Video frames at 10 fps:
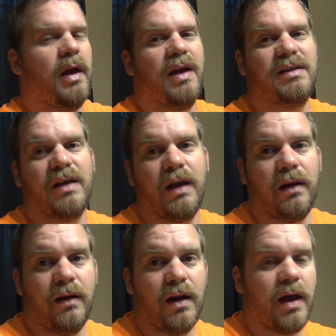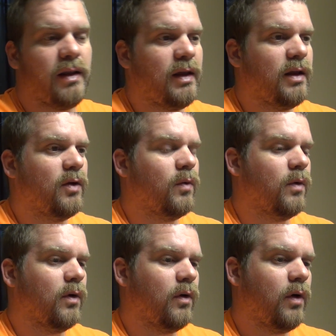As I say, not the end of the
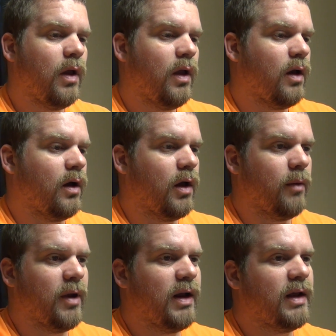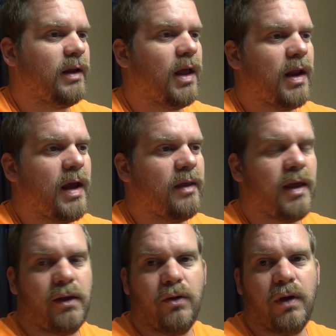world. And I did get a
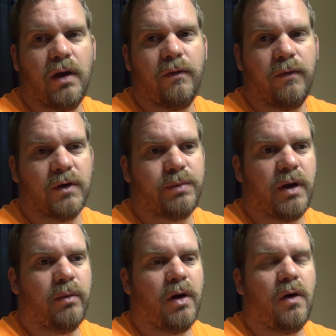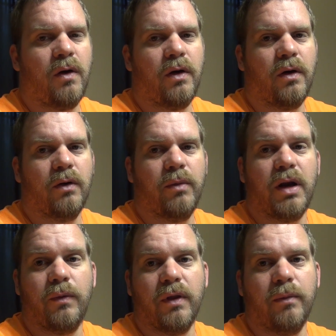thank you gift for spending my hard-earned
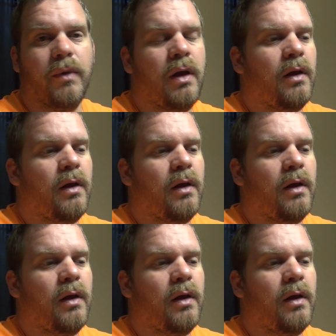money with them.